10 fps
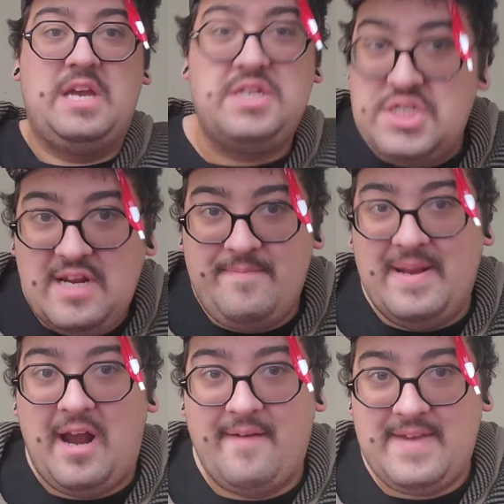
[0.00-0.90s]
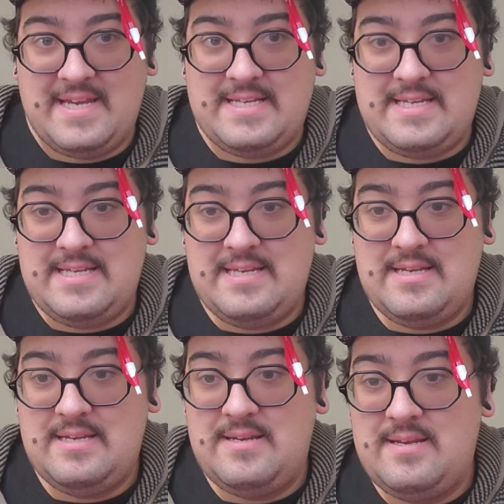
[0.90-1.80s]
Should have been obvious.
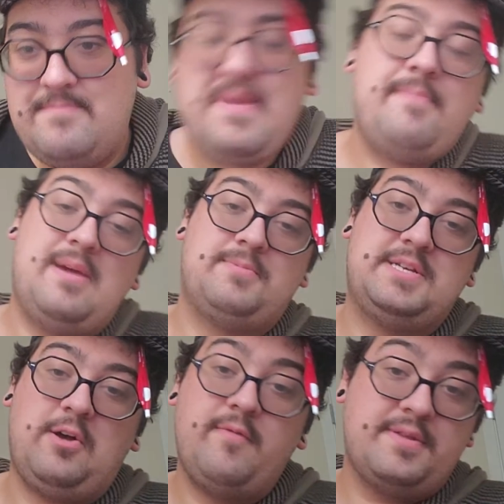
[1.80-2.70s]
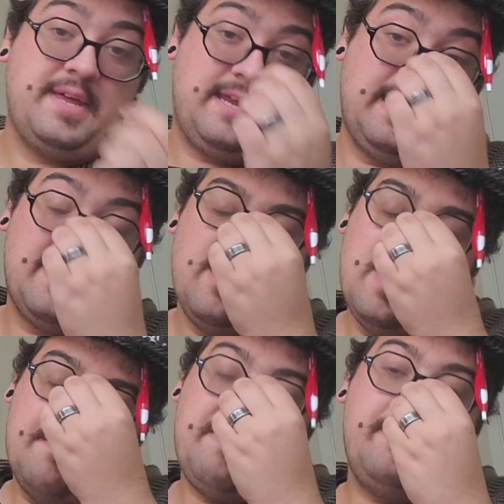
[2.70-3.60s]
Maybe I'm just overthinking it.
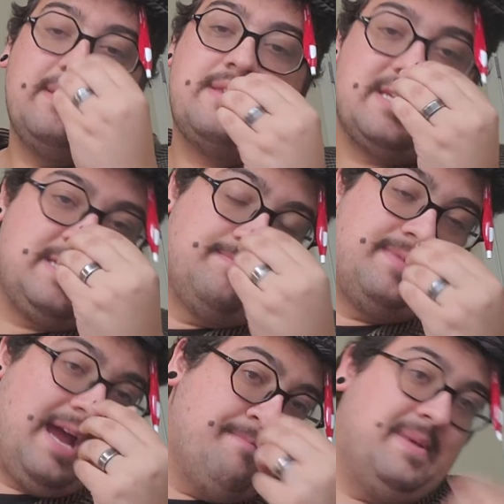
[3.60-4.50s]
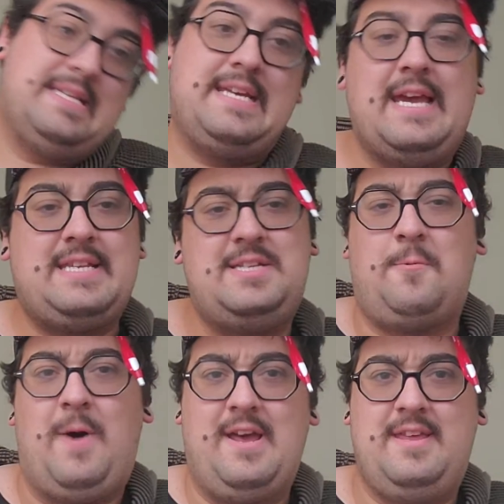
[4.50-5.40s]
Maybe there's something I'm missing as to
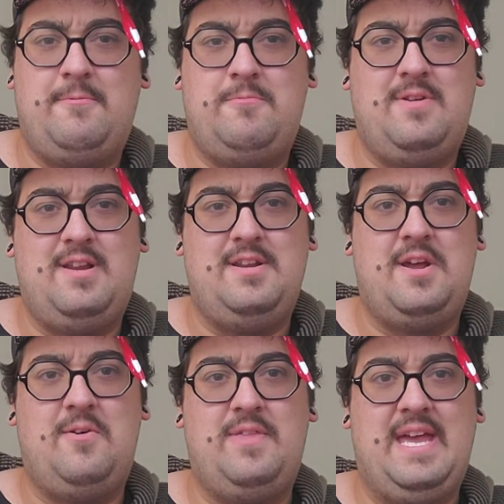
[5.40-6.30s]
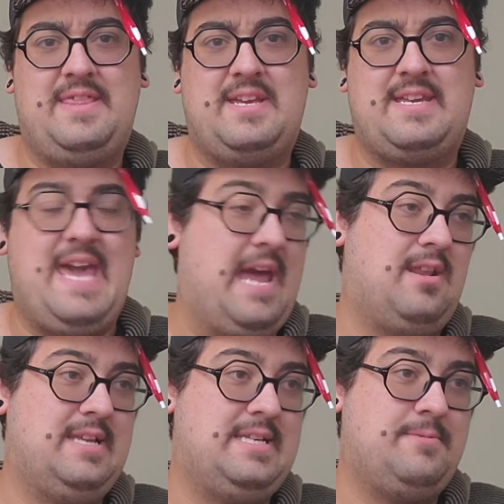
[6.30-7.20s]
why they wouldn't know that the
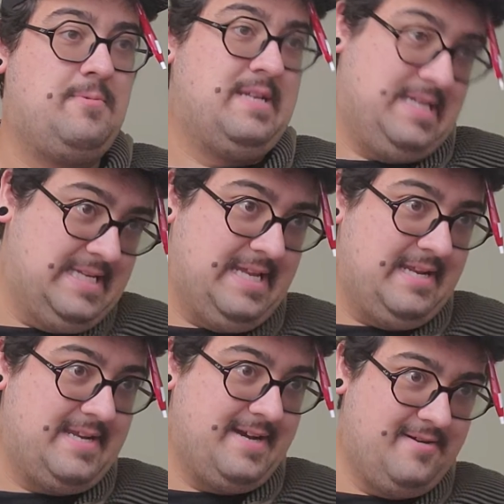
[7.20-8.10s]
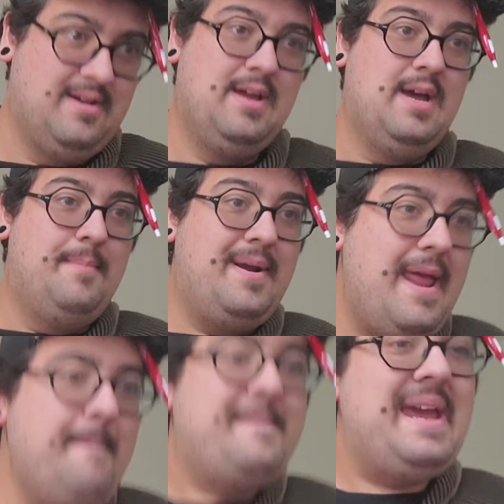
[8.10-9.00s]
Catalyst was the Citadel.
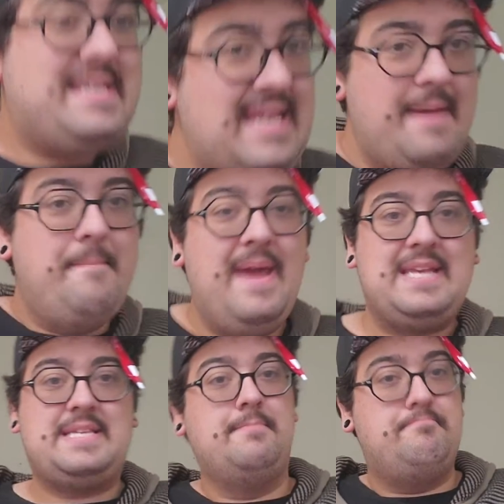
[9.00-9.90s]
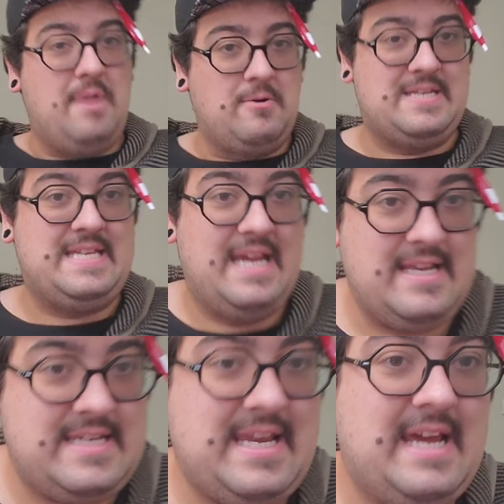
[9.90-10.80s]
But it makes the most
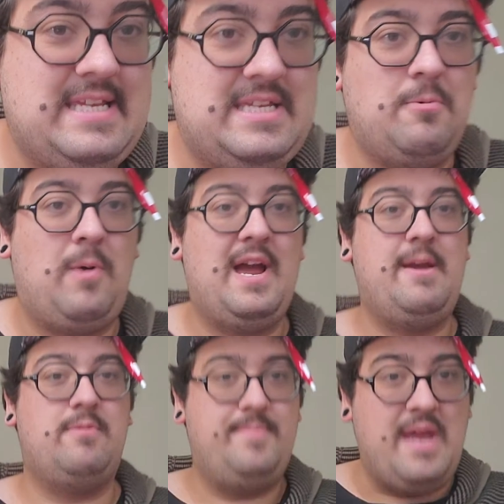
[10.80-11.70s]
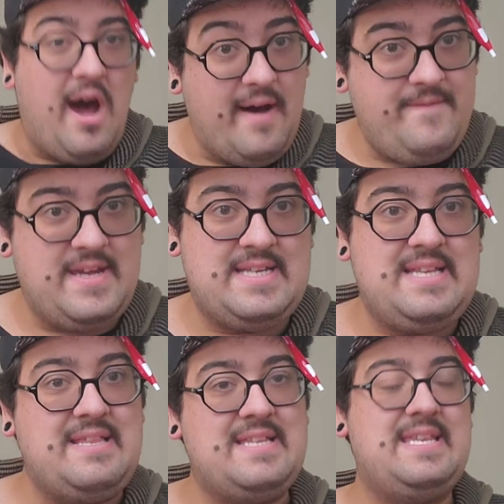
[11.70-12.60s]
sense as to why it would be obvious
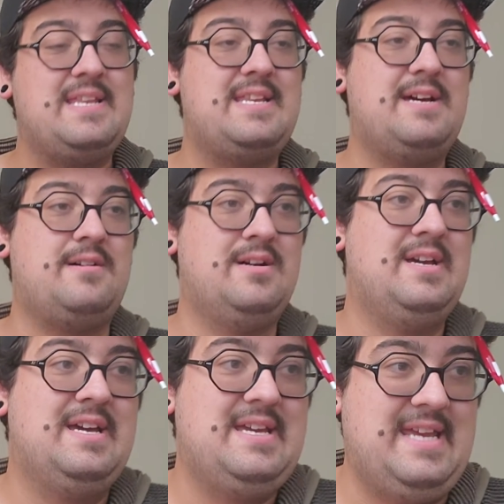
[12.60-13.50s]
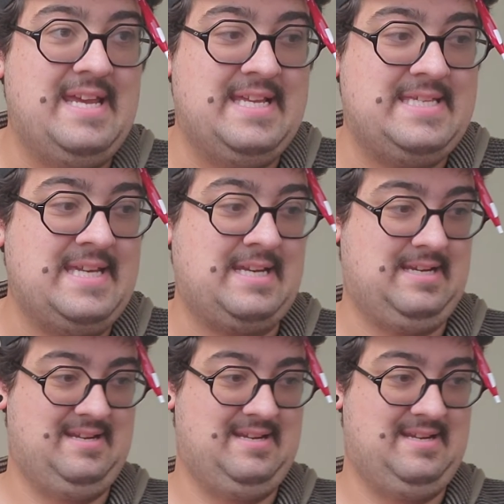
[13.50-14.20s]
that the Citadel is the